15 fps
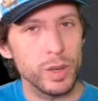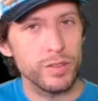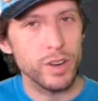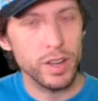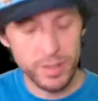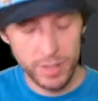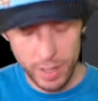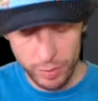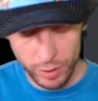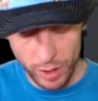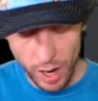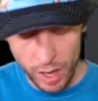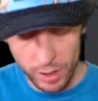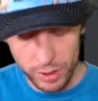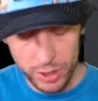We've drawn several
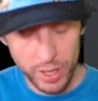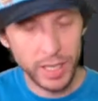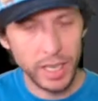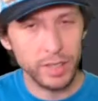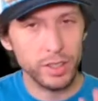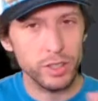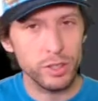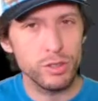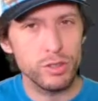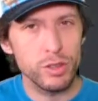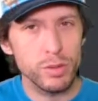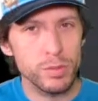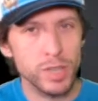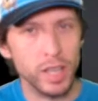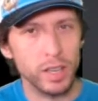haulers. Check out our
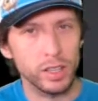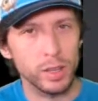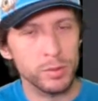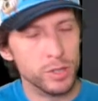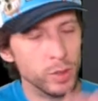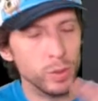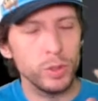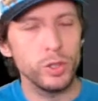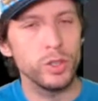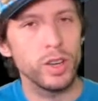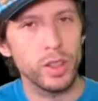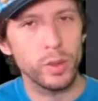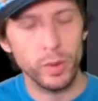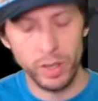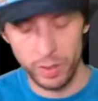YouTube channel. I'm sure we'll do
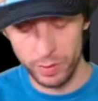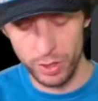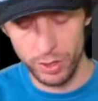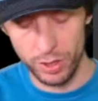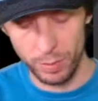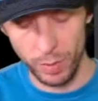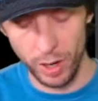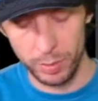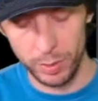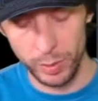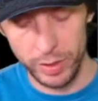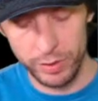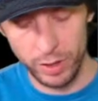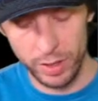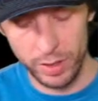another one in the future, Mark, but
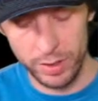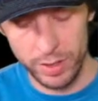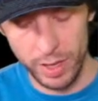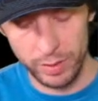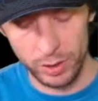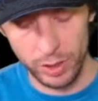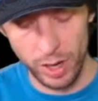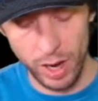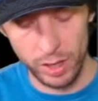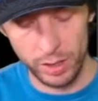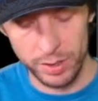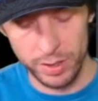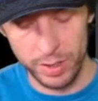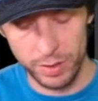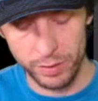we've drawn several
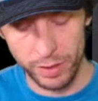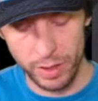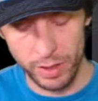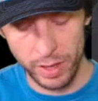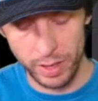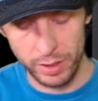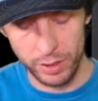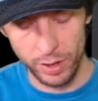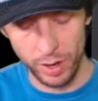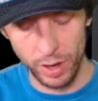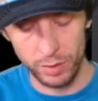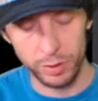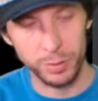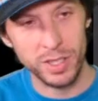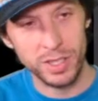haulers. It's a fun thing to
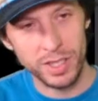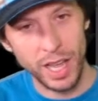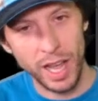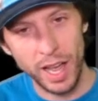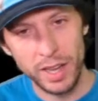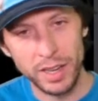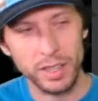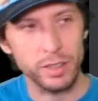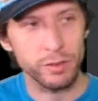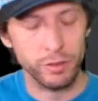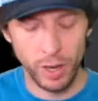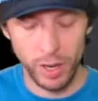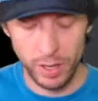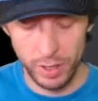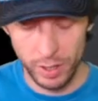draw from the side and the
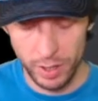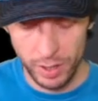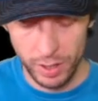front.